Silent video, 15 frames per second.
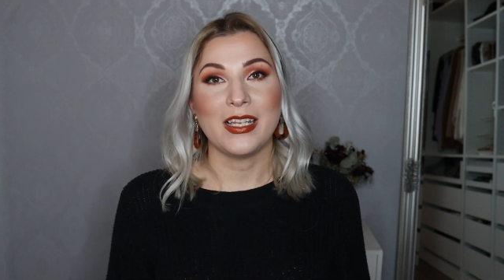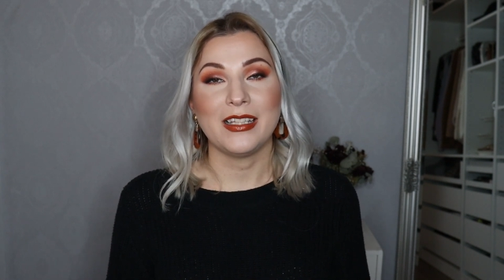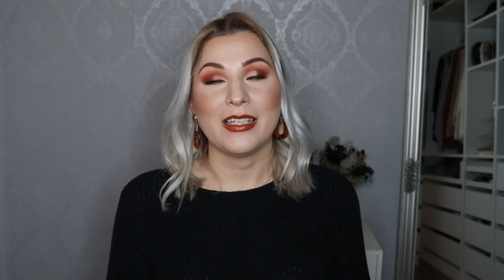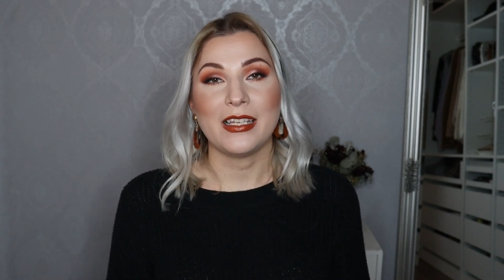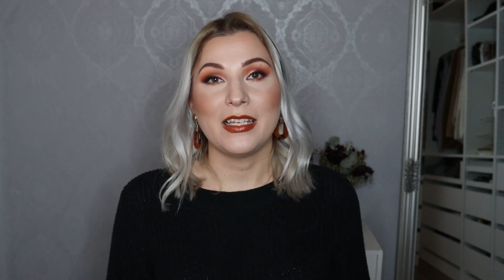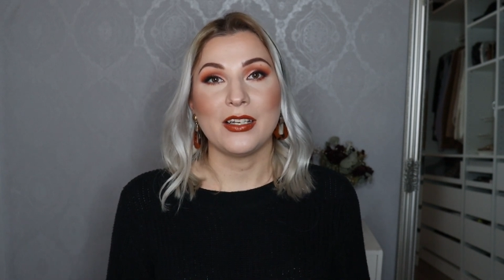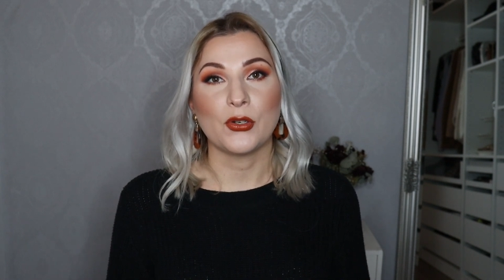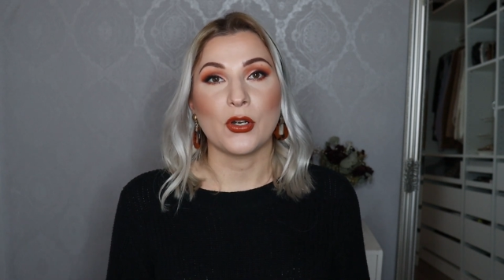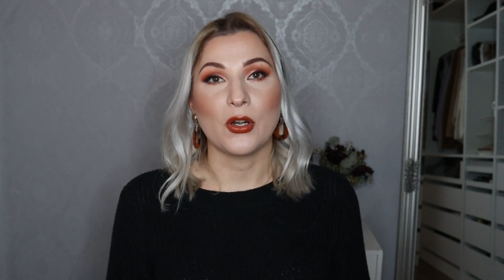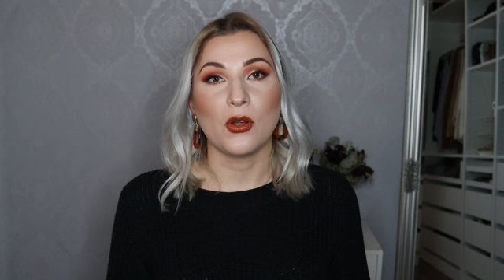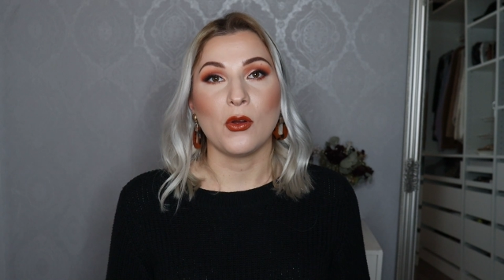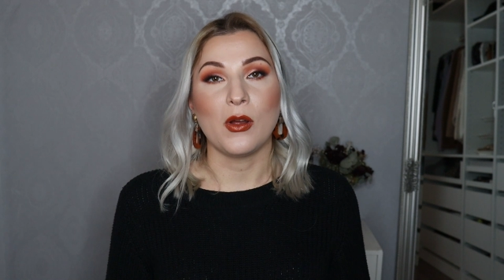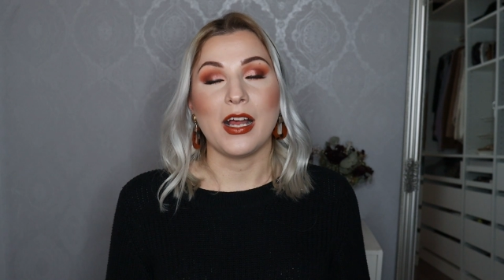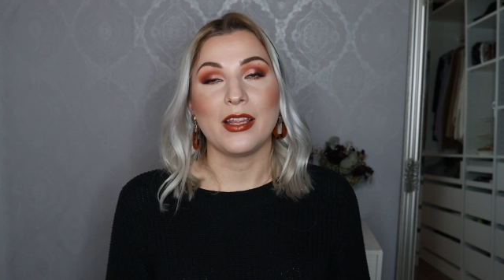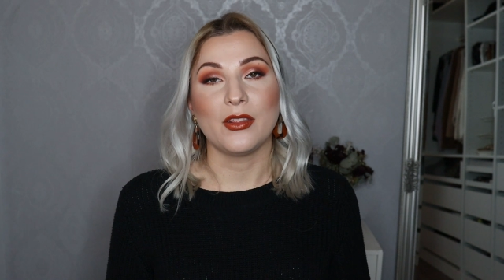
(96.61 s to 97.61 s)
In the
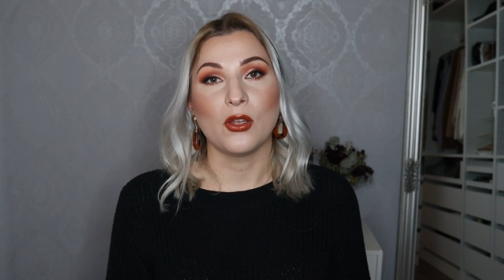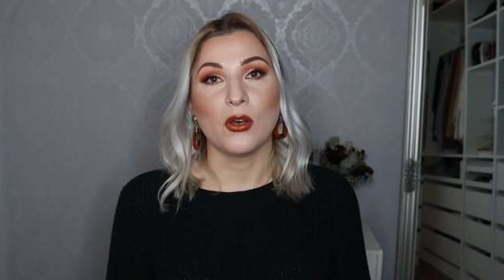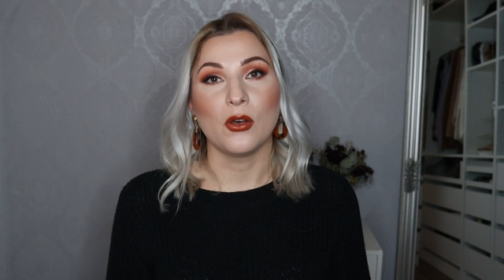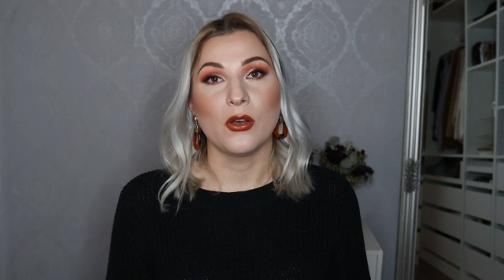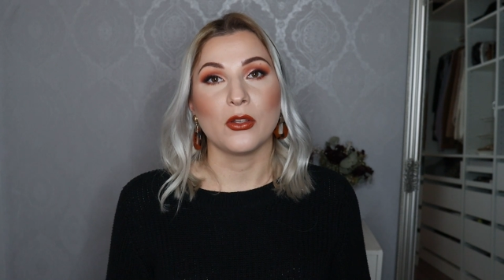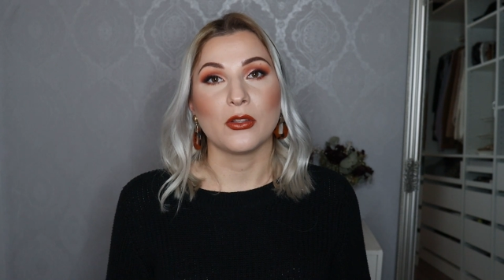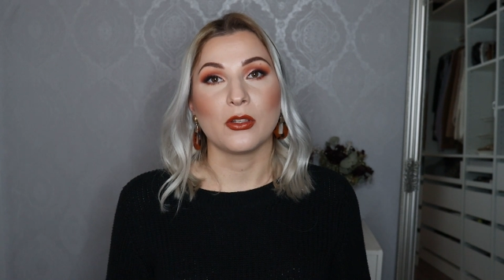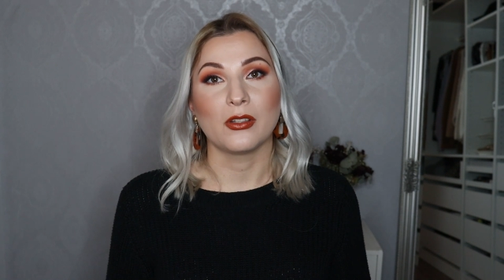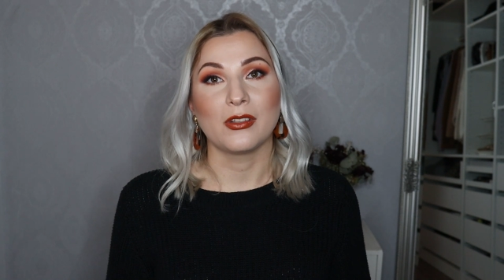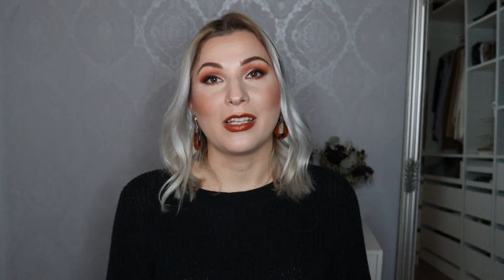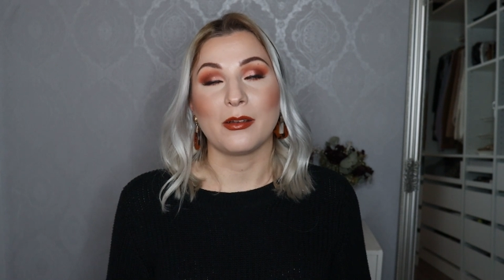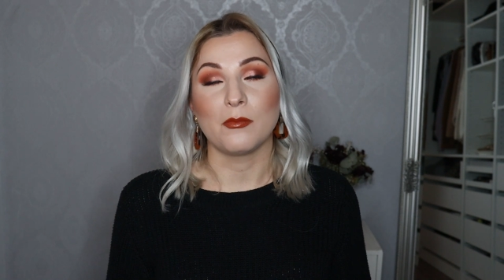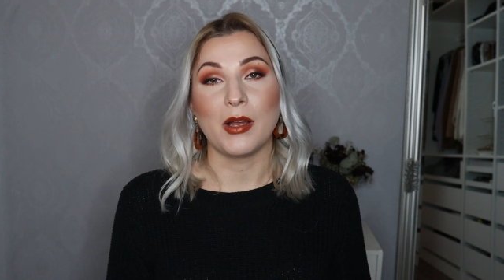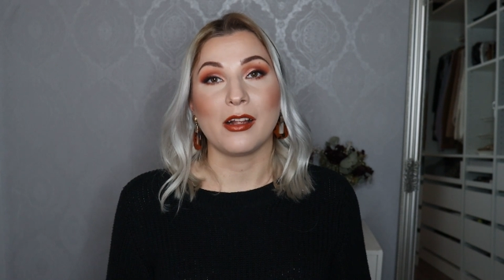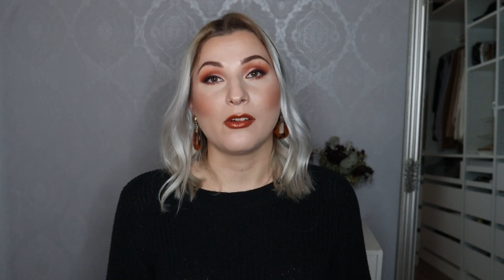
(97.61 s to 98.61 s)
intro I thought
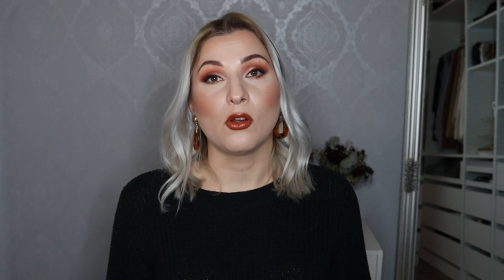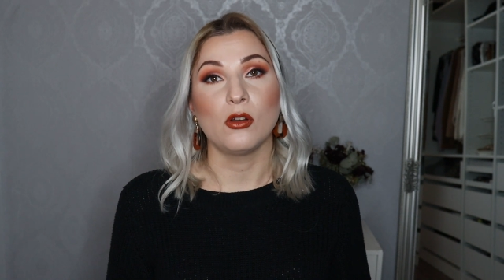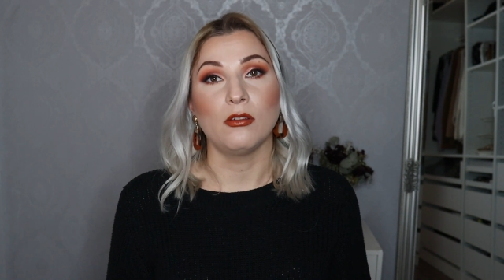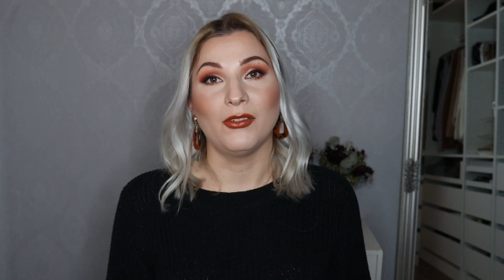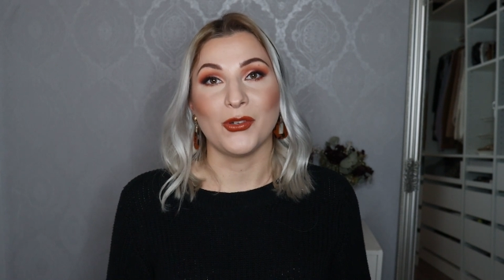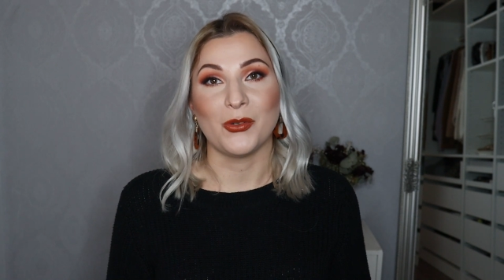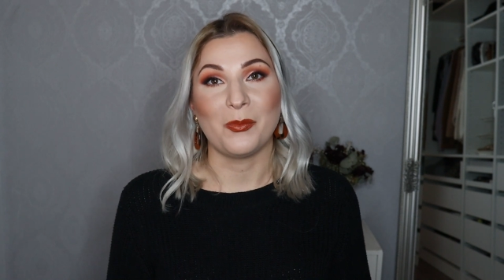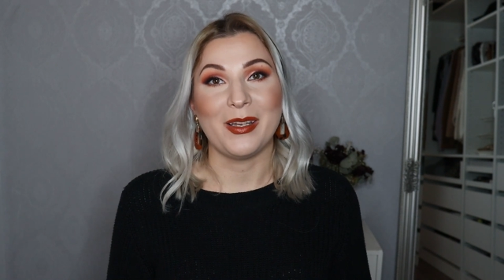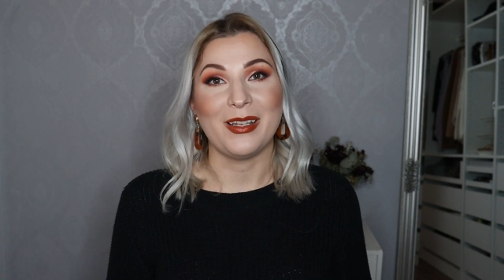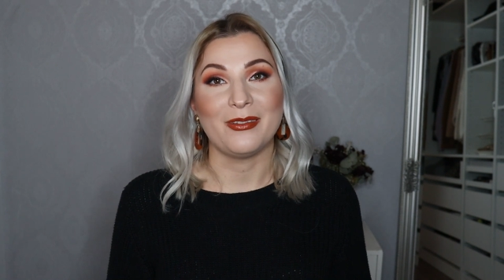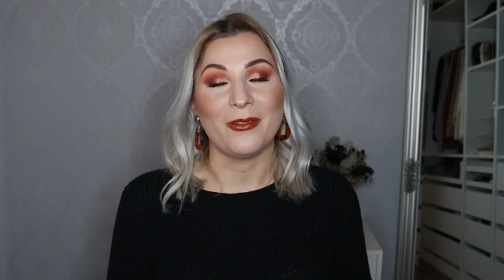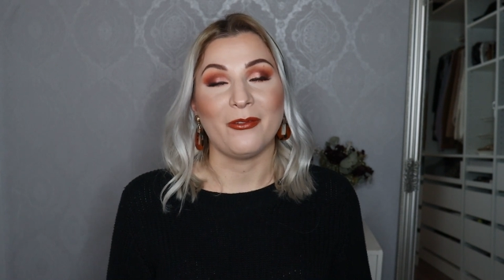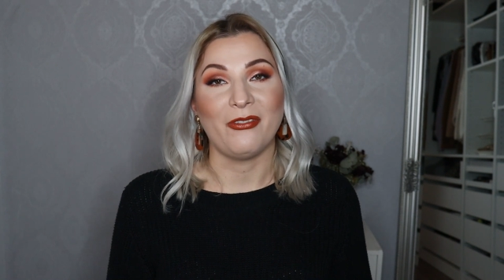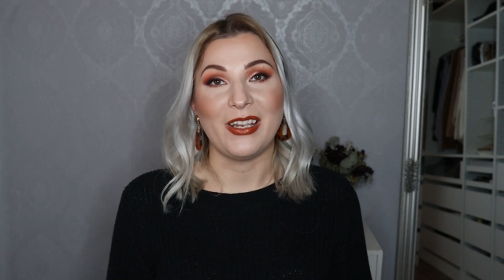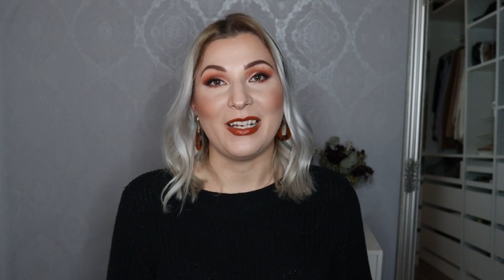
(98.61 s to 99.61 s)
that my goal would be
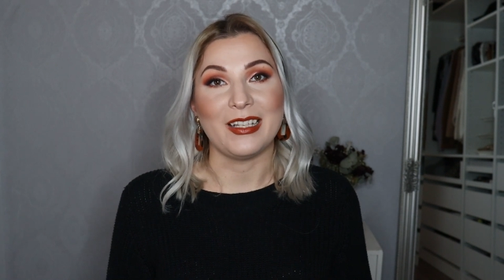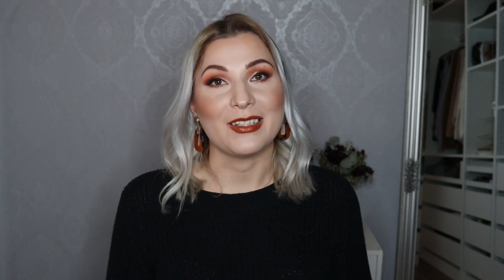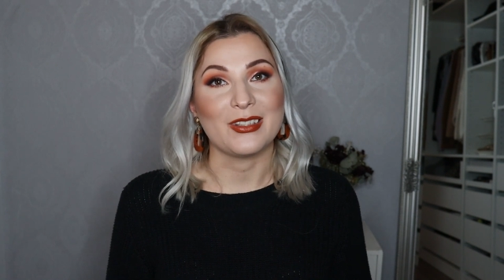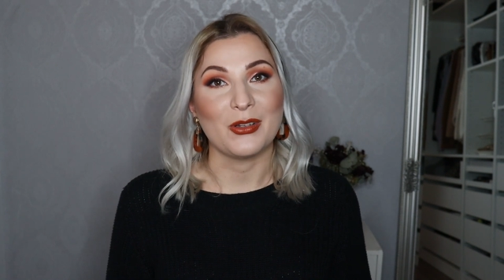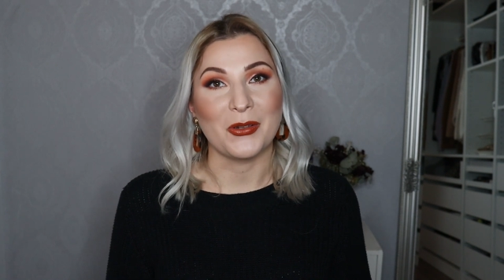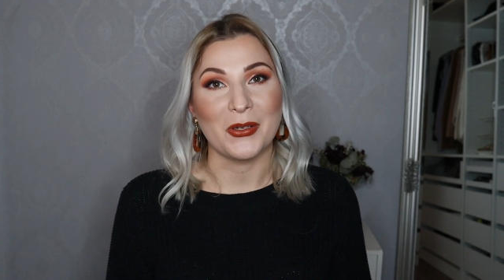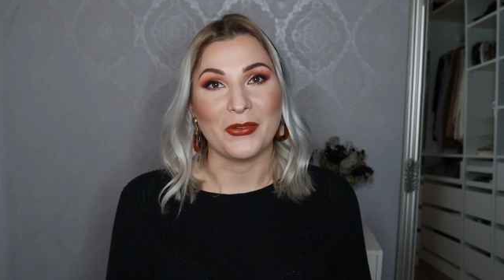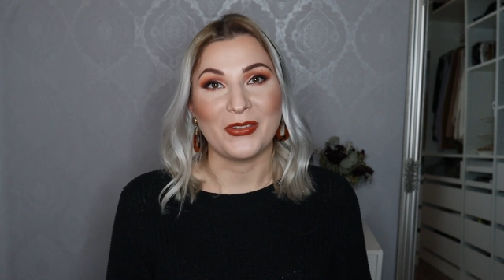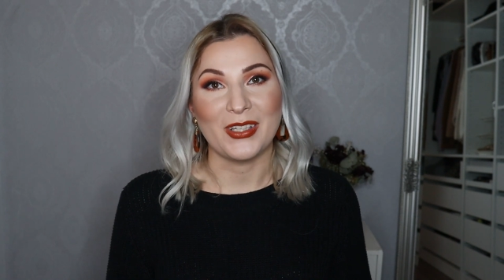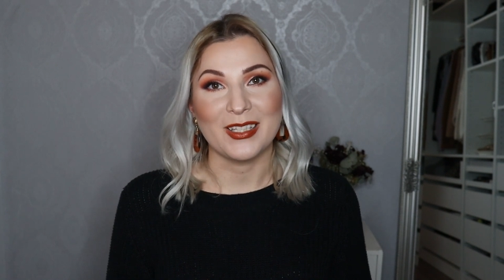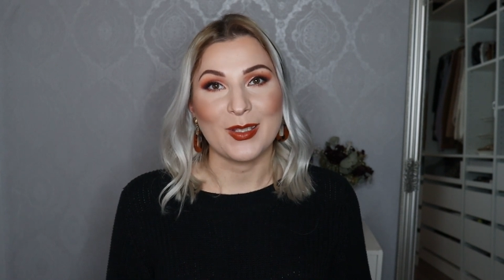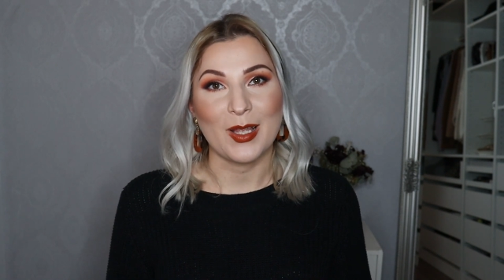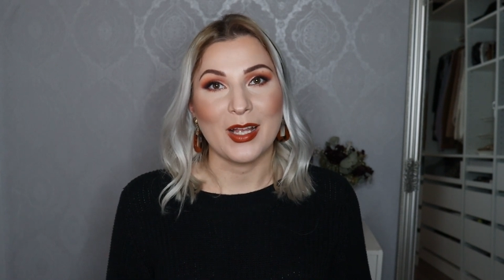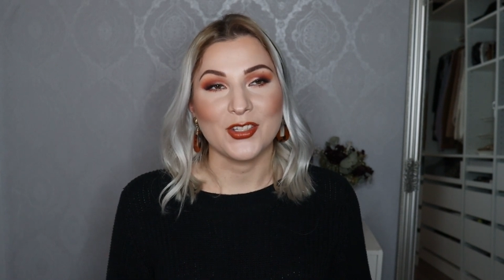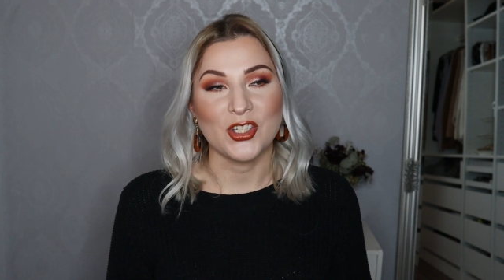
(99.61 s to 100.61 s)
to finish all of
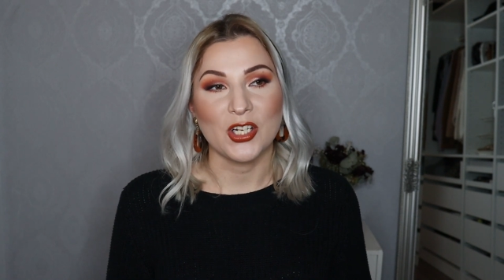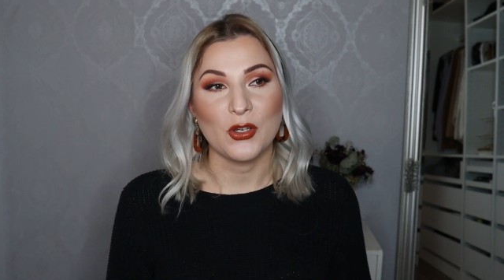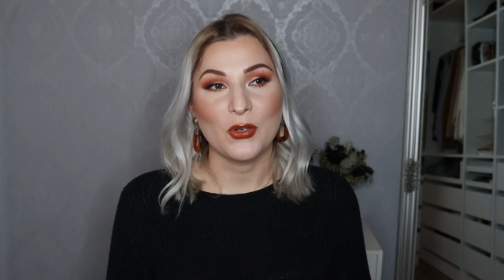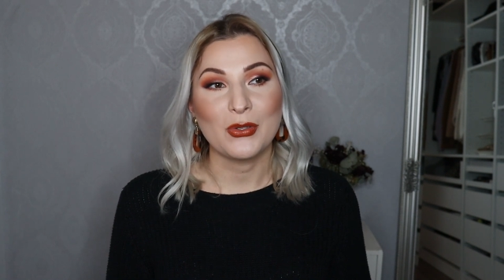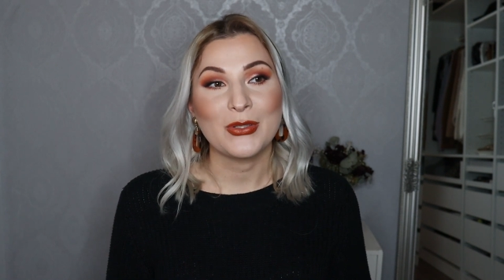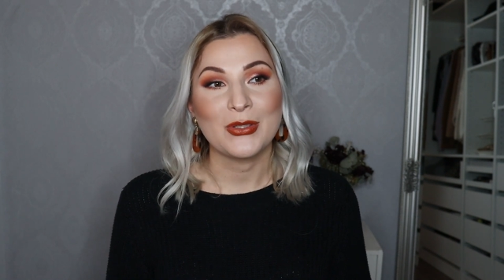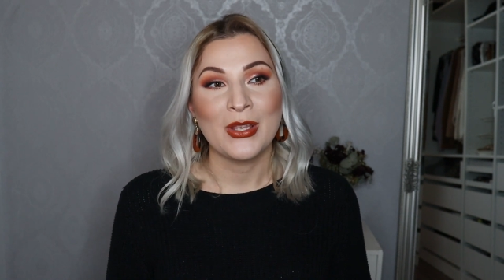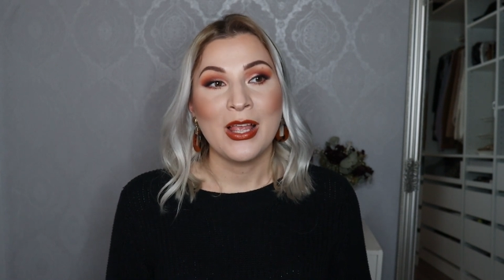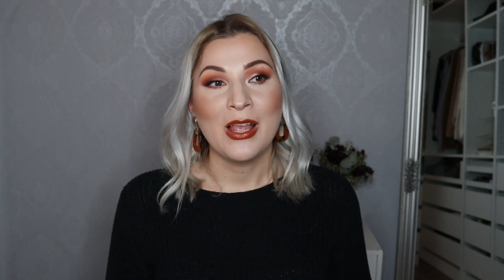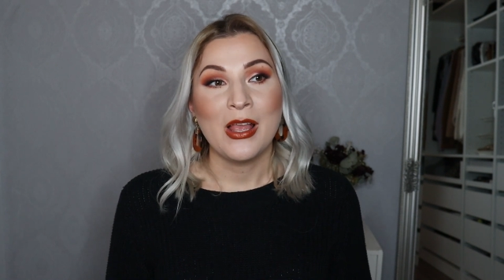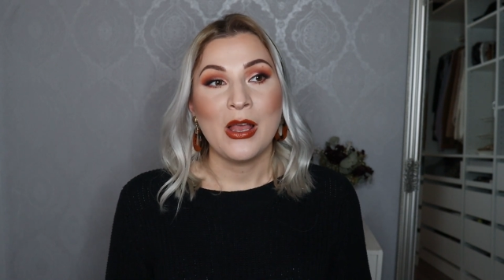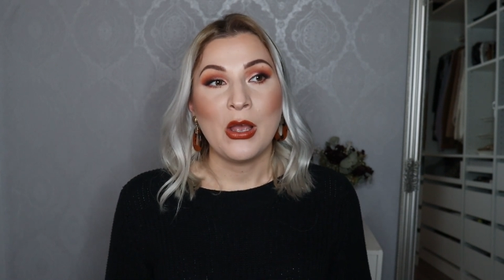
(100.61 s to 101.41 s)
these eyeshadows.